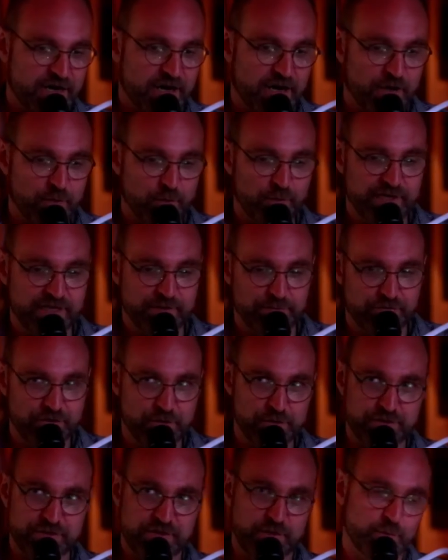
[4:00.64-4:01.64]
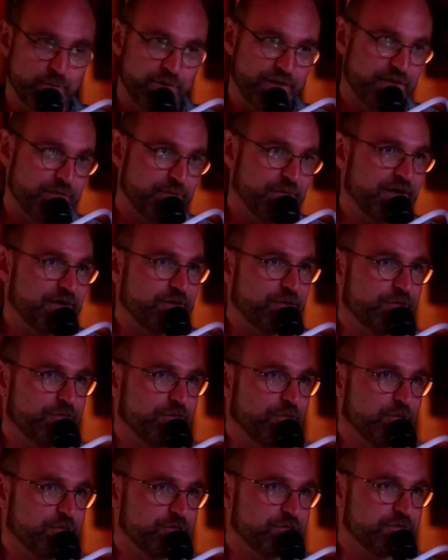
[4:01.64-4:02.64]
how we approach it with
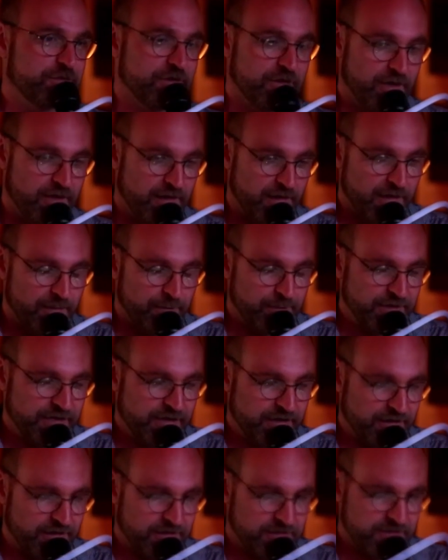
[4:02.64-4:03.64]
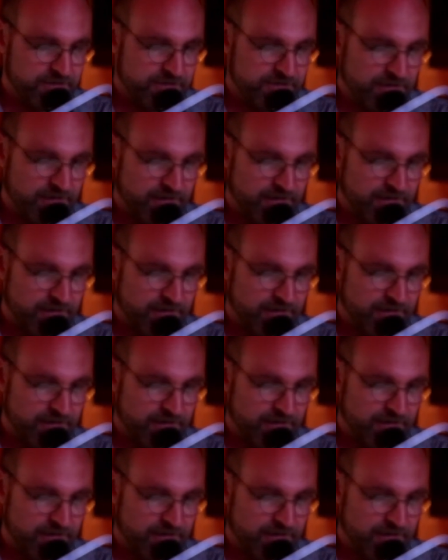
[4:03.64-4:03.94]
microphones. Because